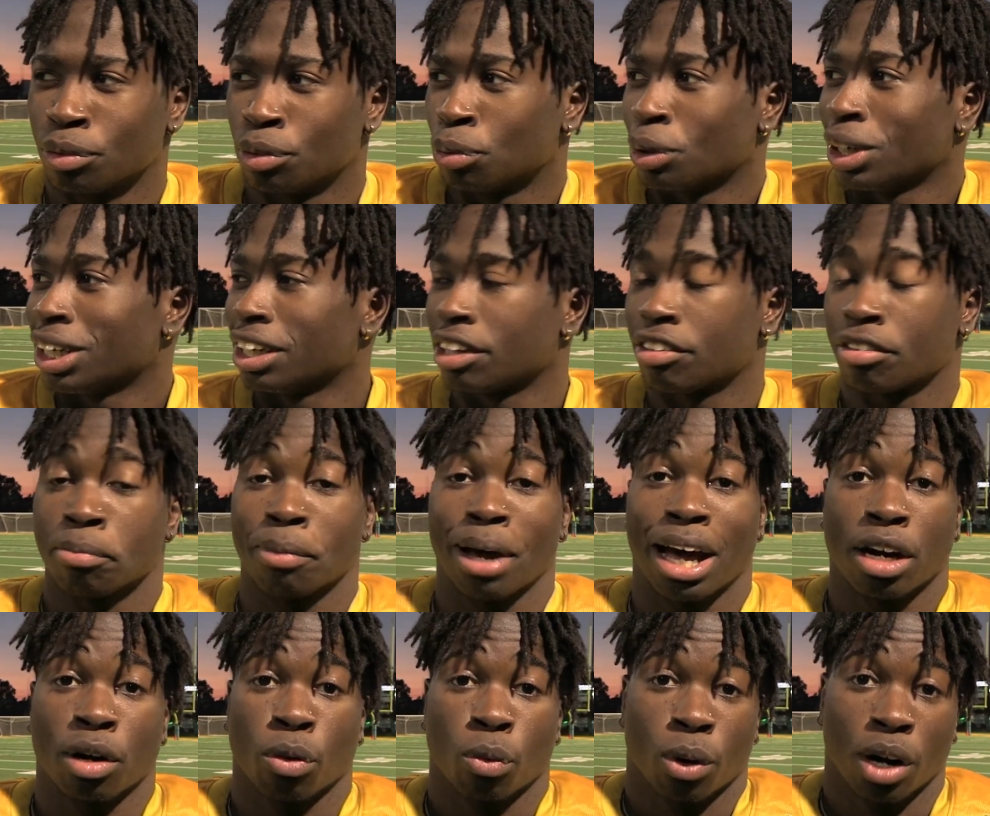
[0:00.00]
really doesn't
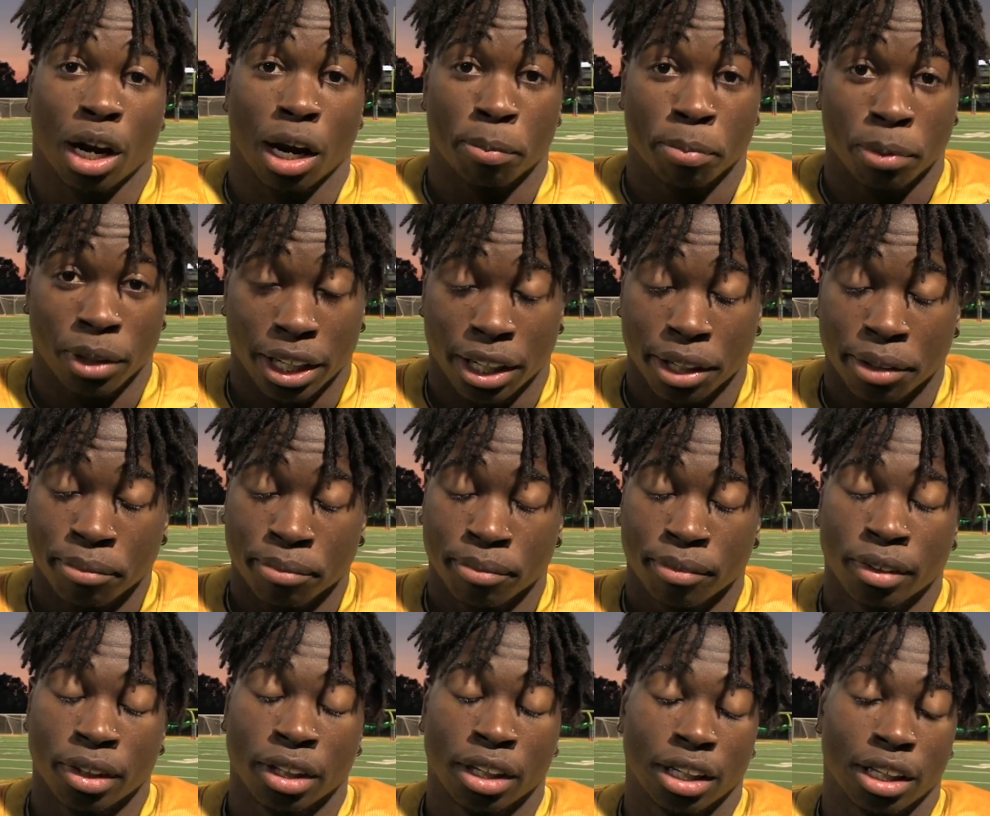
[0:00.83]
matter where I play.
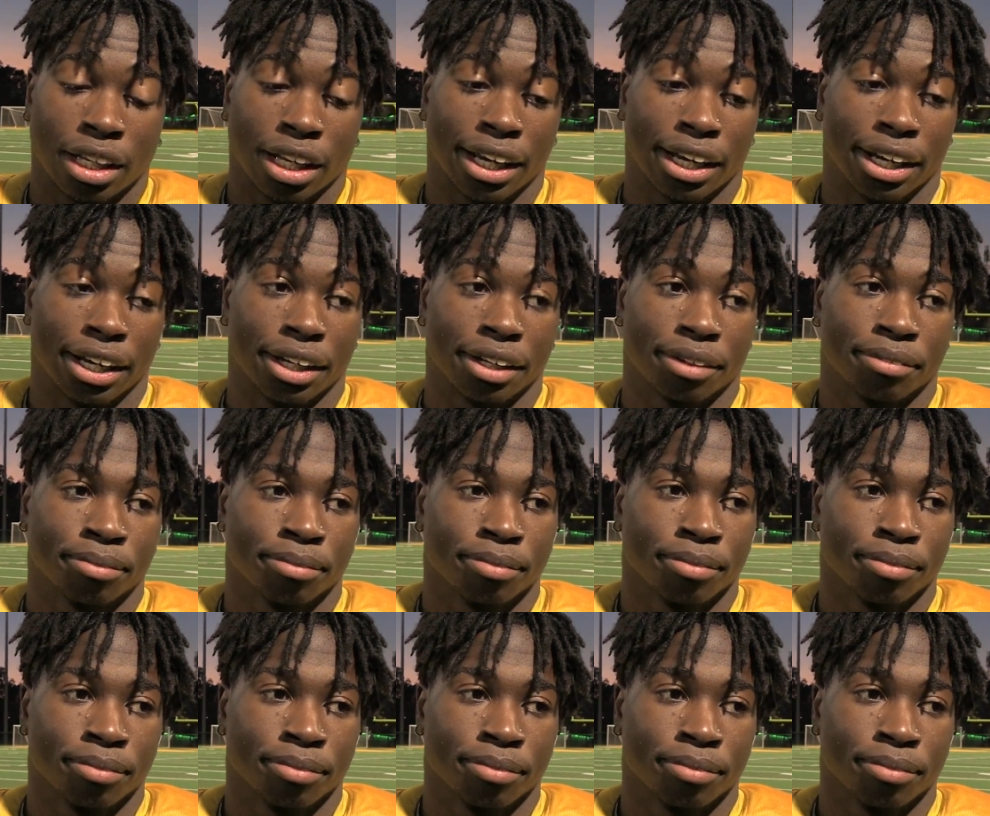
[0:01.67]
Like,